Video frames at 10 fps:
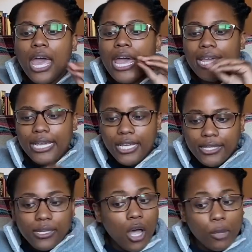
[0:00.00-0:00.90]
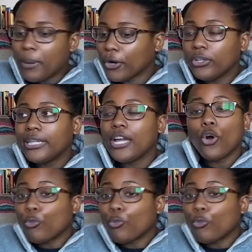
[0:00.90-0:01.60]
He's apparently a